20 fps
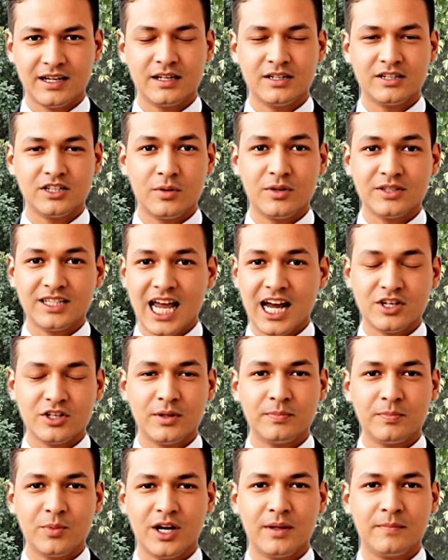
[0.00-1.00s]
So it's
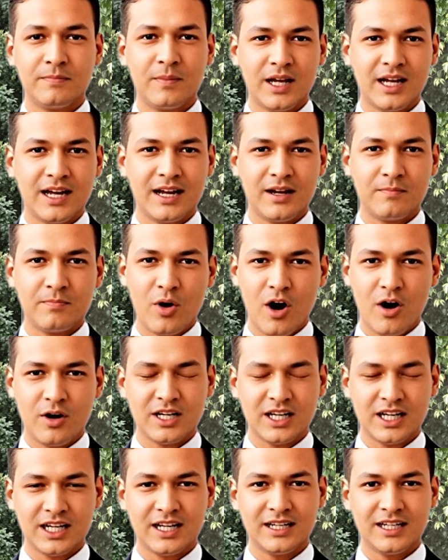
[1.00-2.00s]
actually pretty big and
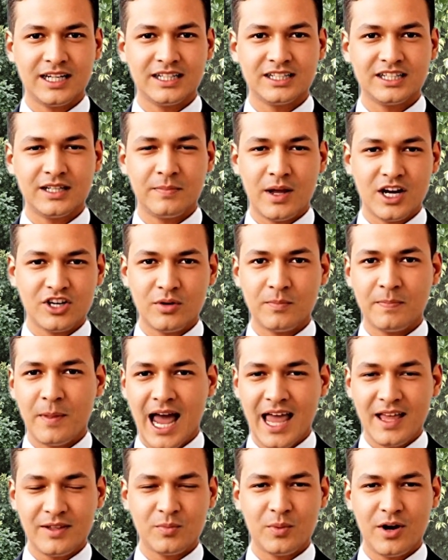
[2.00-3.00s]
bulky and needs special
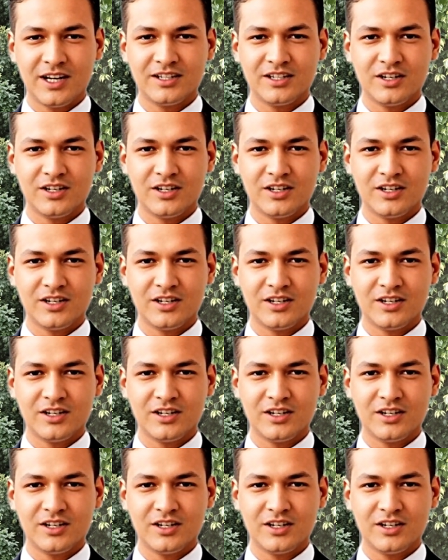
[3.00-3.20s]
pathways